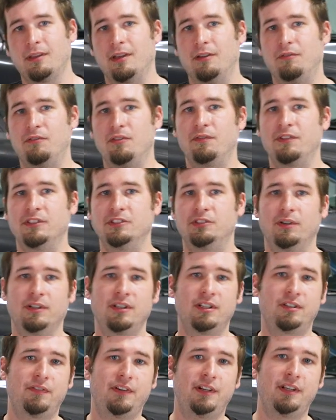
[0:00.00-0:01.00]
If you've
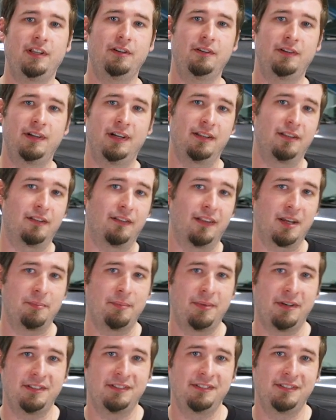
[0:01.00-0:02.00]
enjoyed this video, hit the
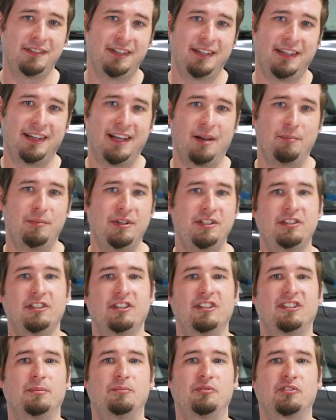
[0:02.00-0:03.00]
like button and be
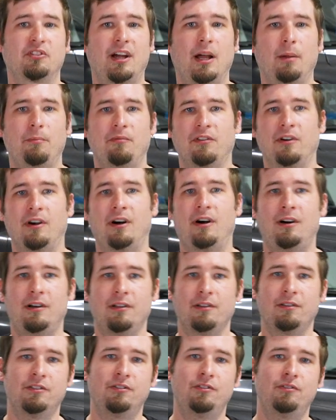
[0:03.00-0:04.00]
sure to subscribe for
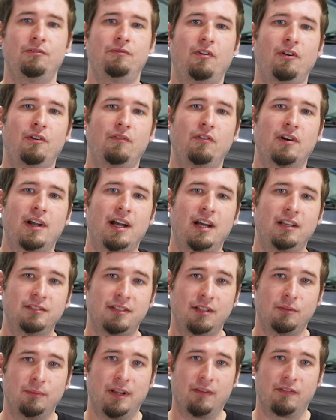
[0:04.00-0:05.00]
all the new Volvo
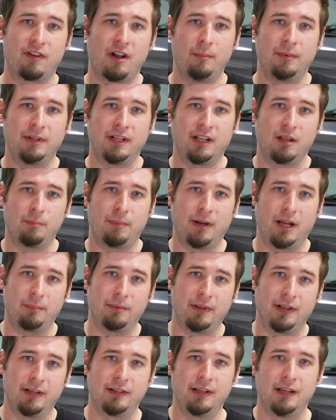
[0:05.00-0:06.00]
content we have coming down the
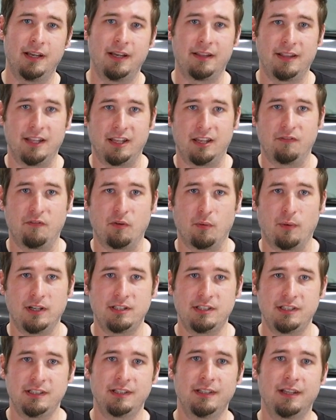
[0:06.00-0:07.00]
pipeline. Thank you for
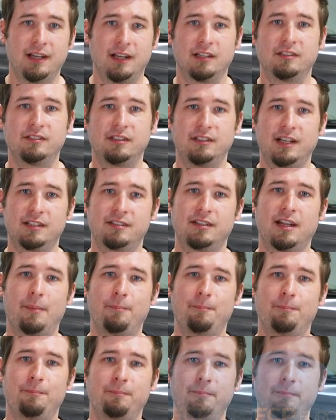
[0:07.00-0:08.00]
watching and I'll see you next
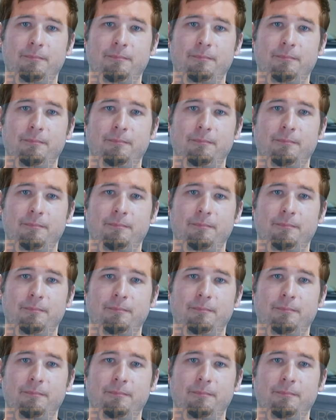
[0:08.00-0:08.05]
time.